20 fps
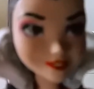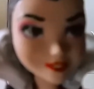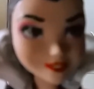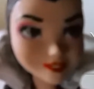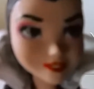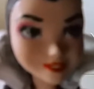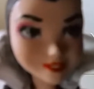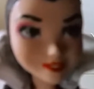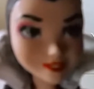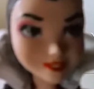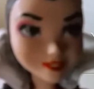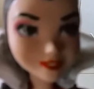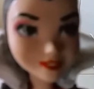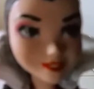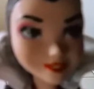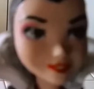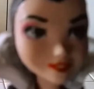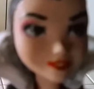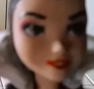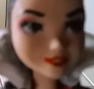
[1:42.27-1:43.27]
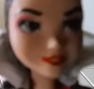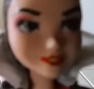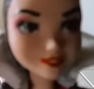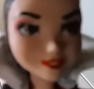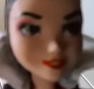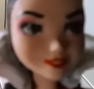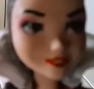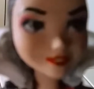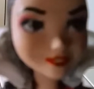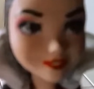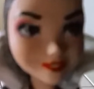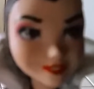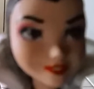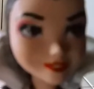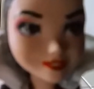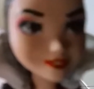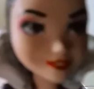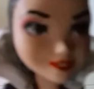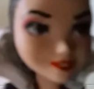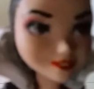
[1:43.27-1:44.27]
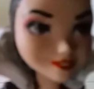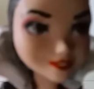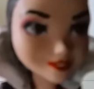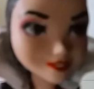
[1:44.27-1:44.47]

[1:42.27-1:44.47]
She has like a head cowl on,